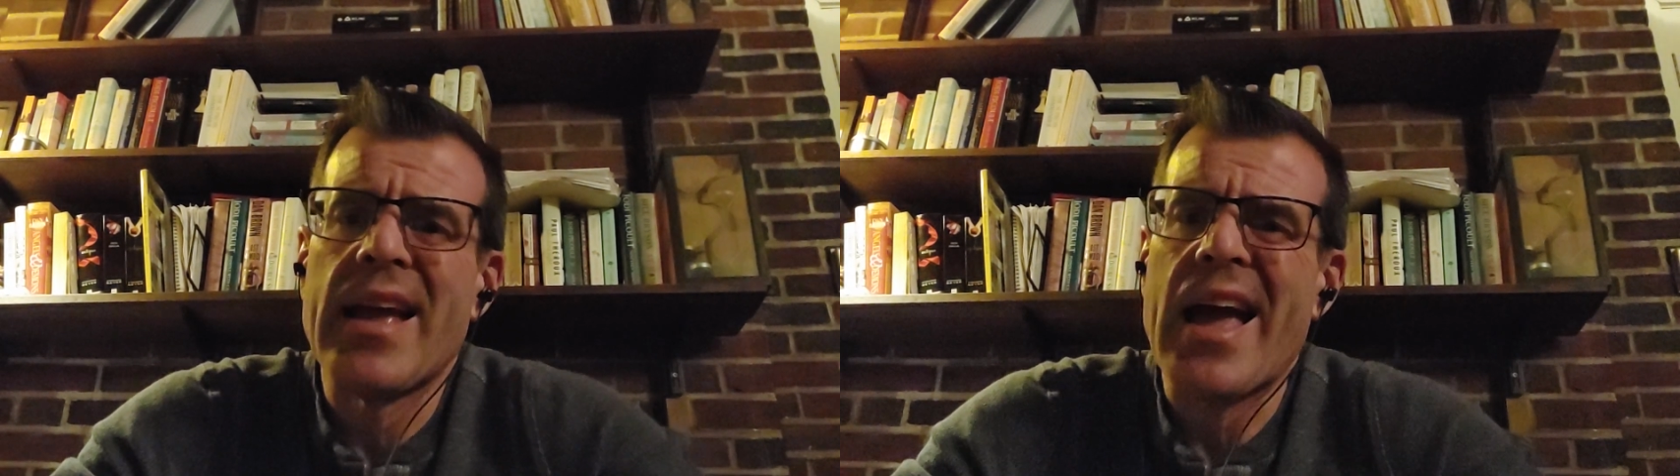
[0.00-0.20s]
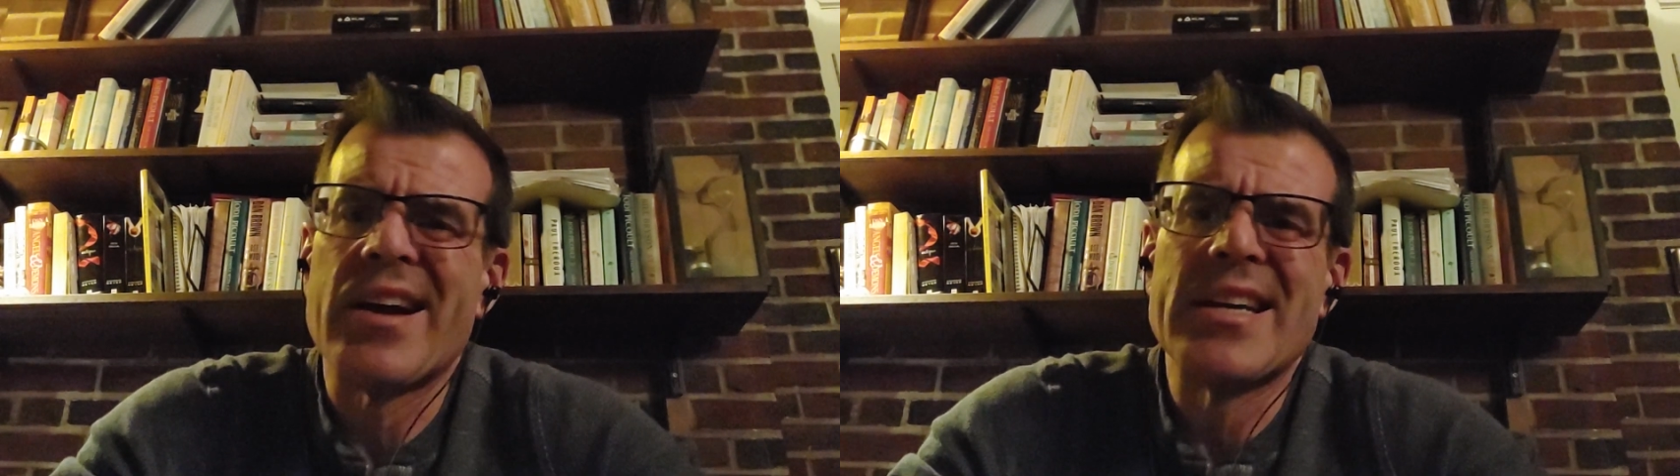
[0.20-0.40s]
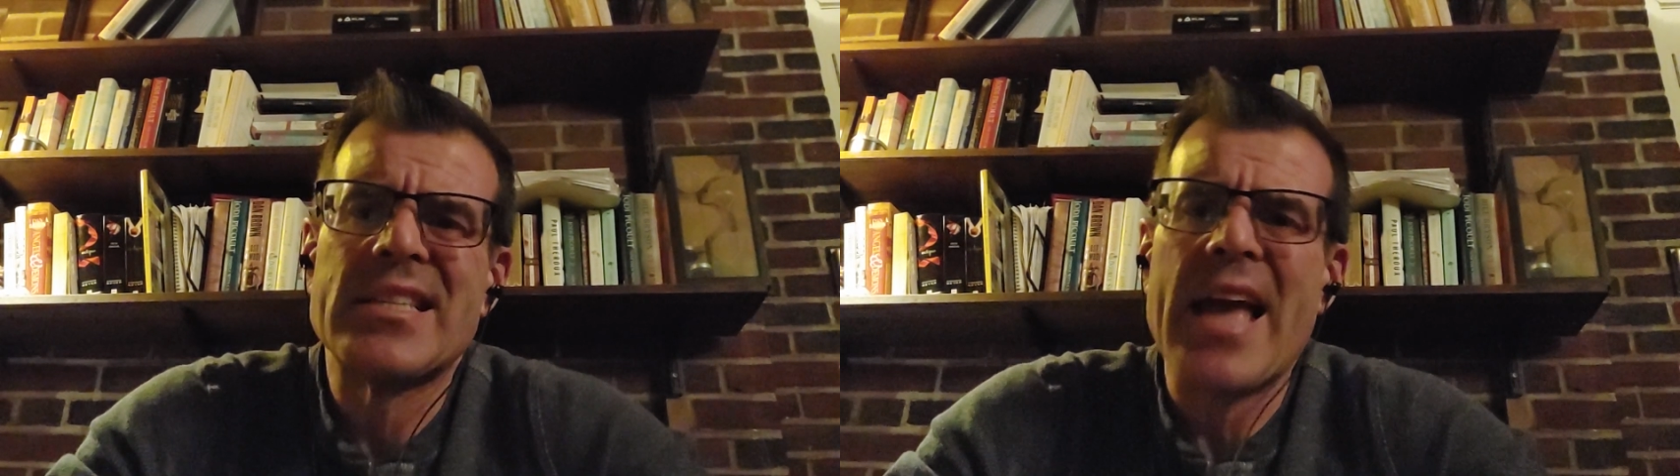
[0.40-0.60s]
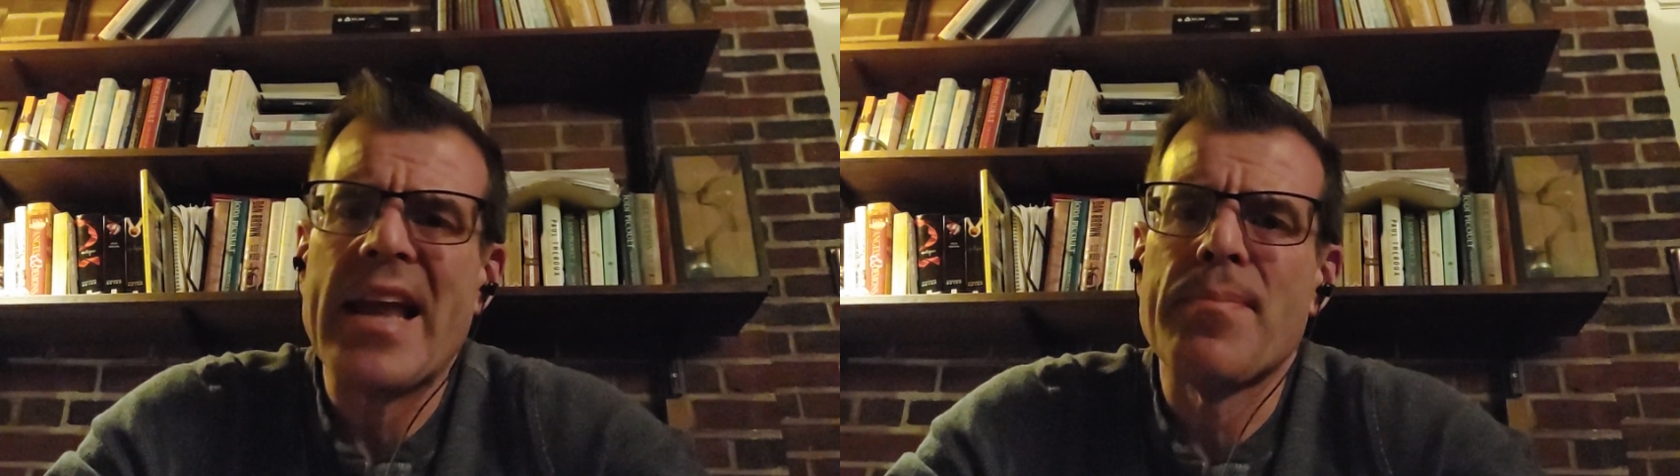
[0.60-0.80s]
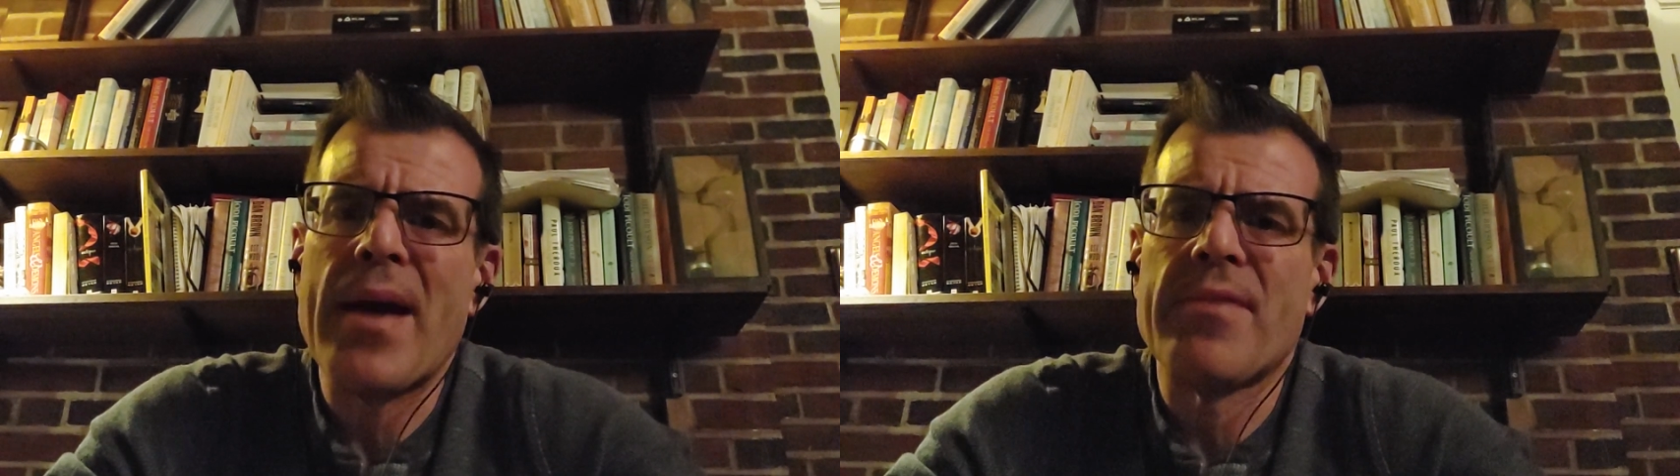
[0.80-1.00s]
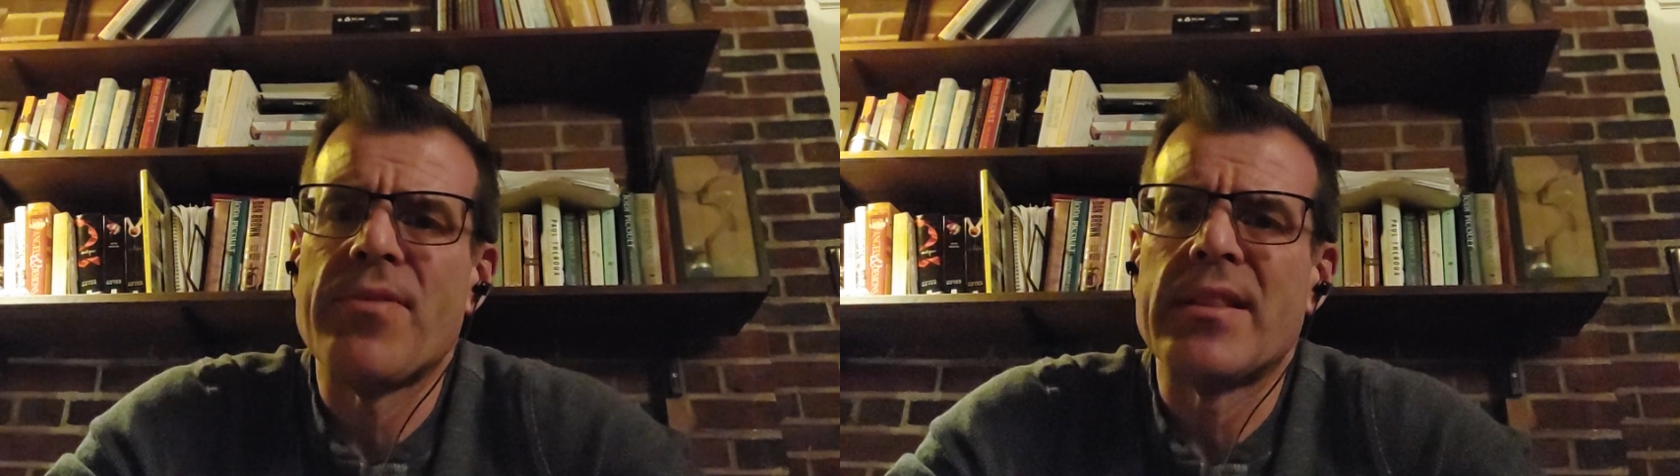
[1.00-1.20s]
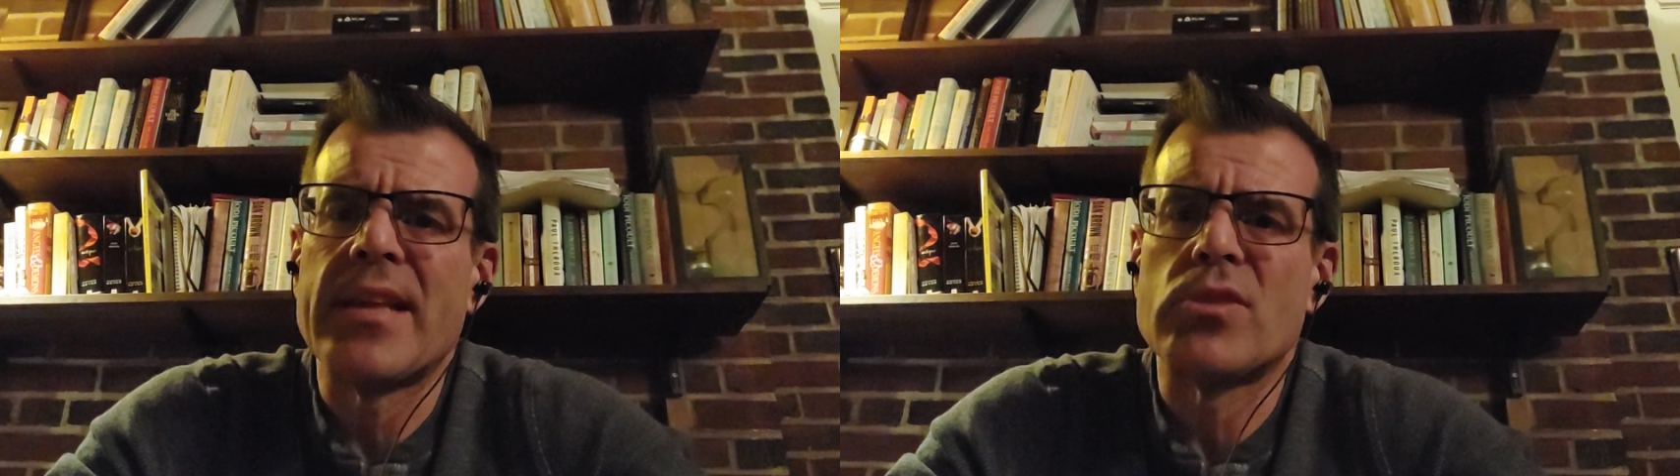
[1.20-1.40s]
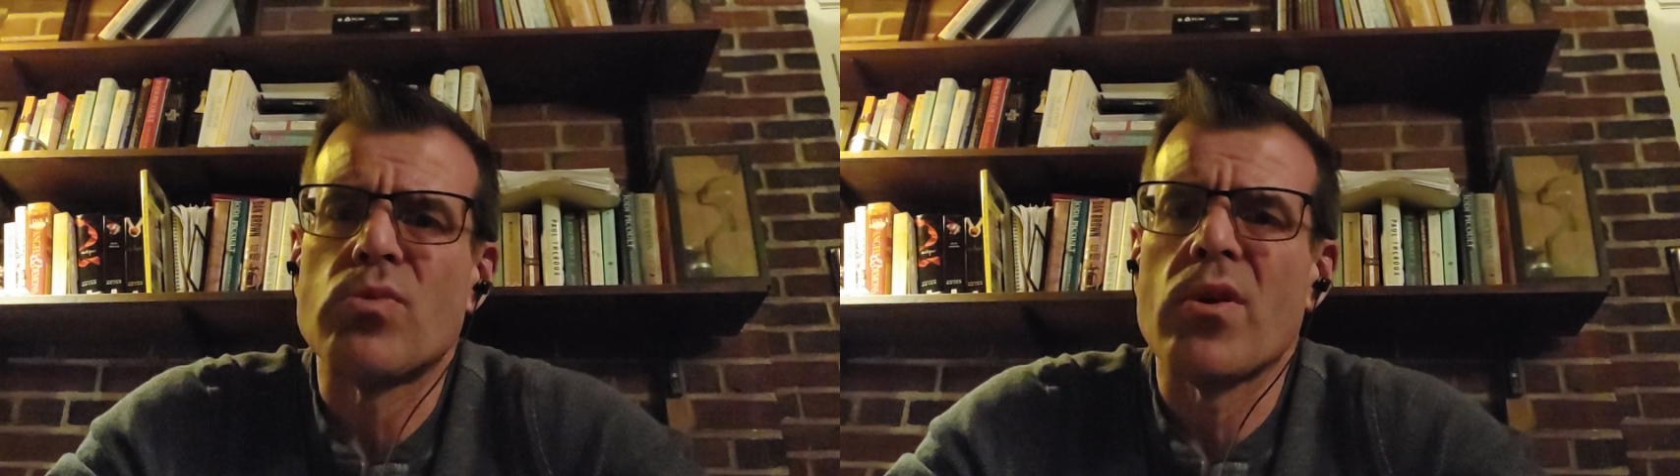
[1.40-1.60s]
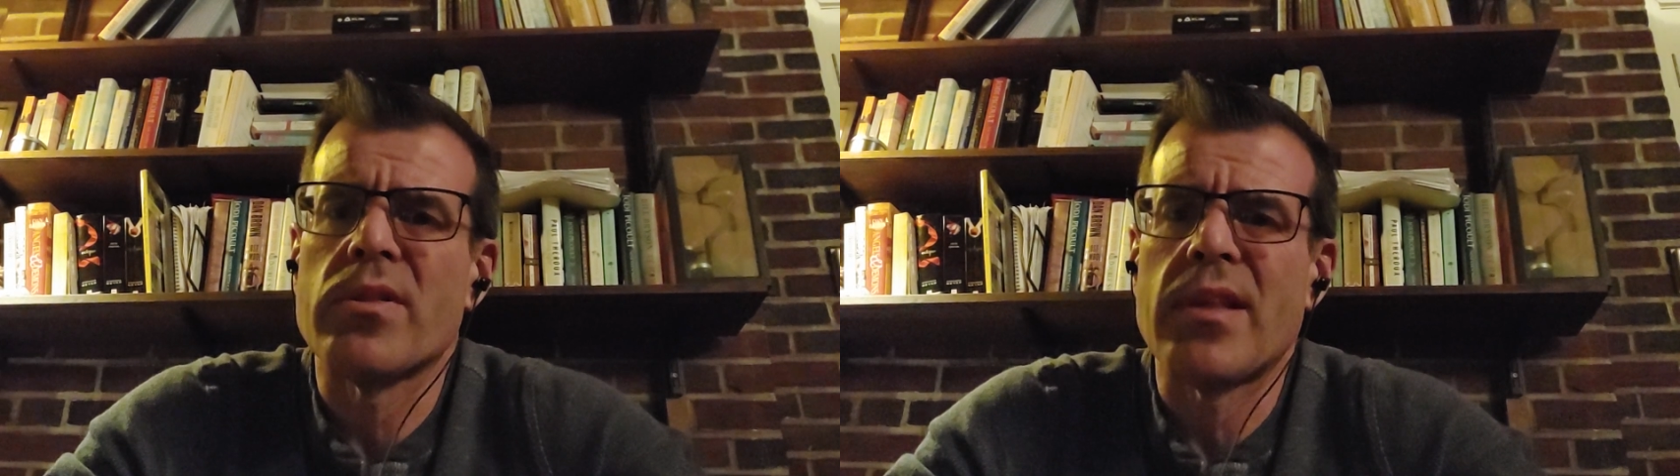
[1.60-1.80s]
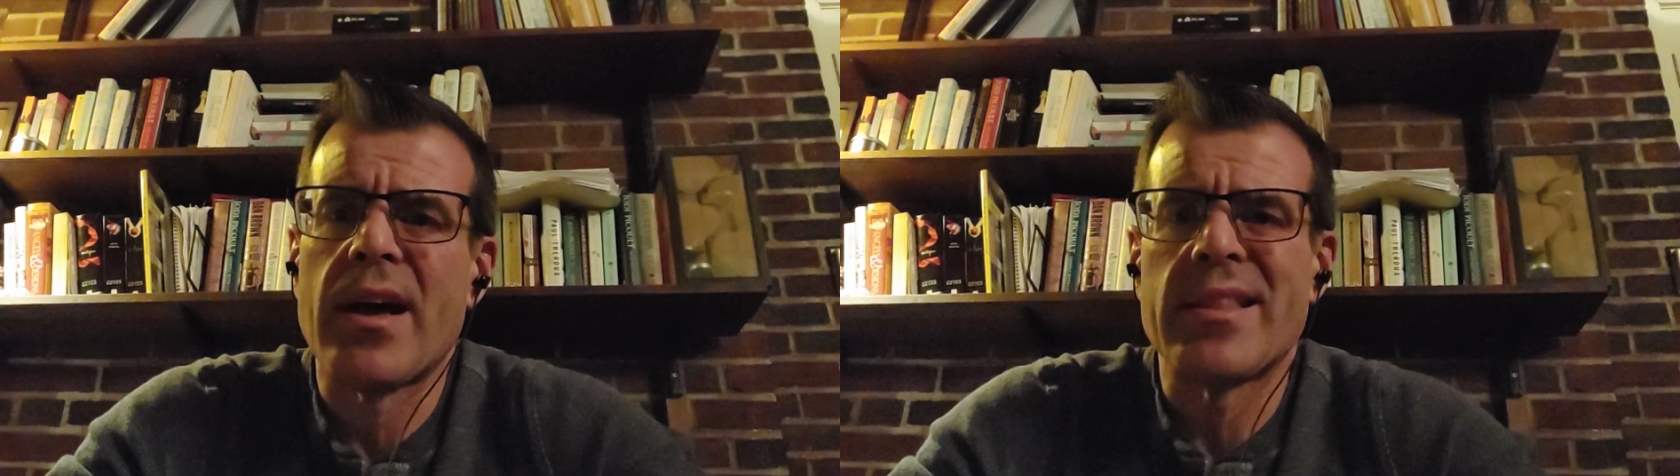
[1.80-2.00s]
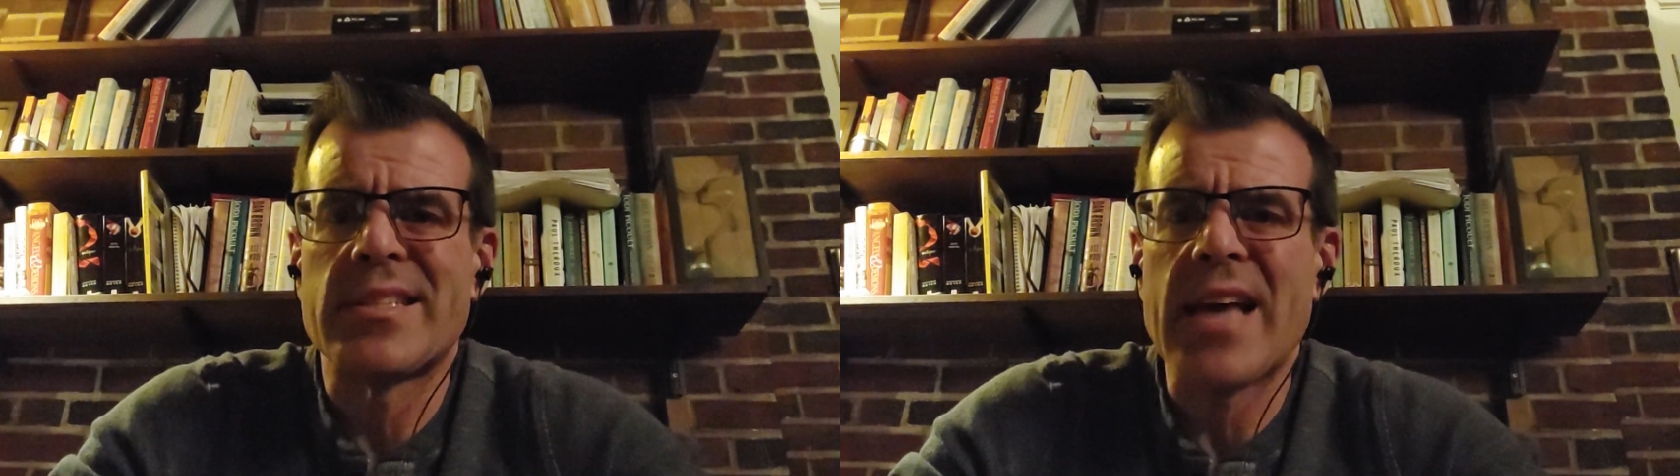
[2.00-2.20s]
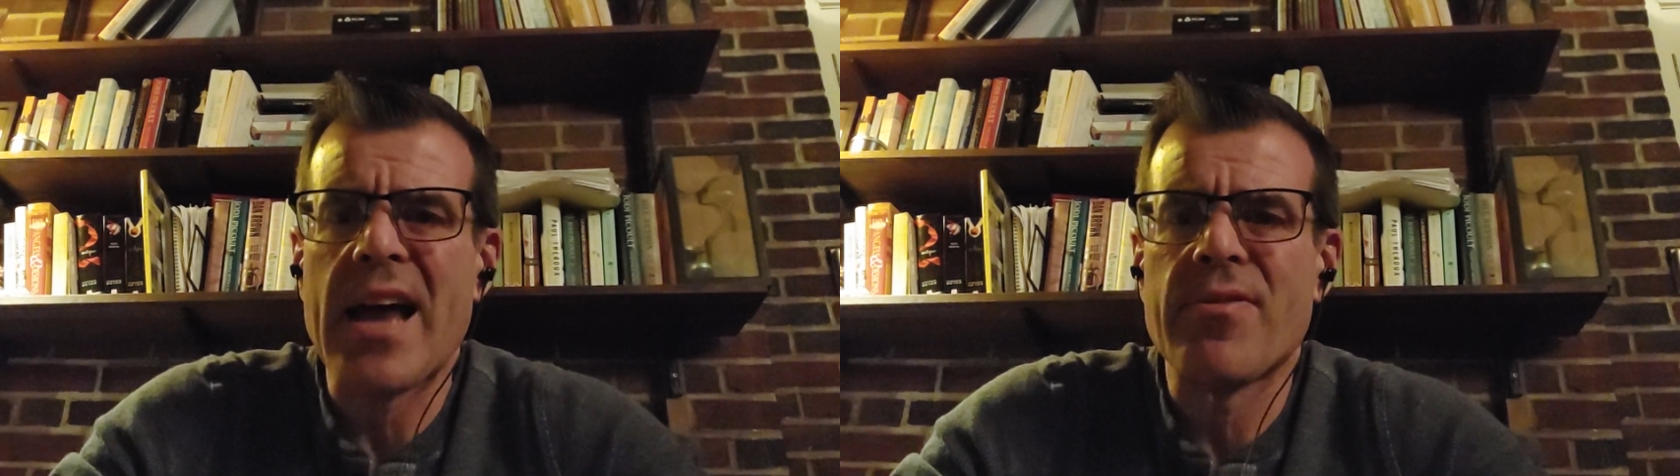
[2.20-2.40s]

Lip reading: at least any benefit that's worth the side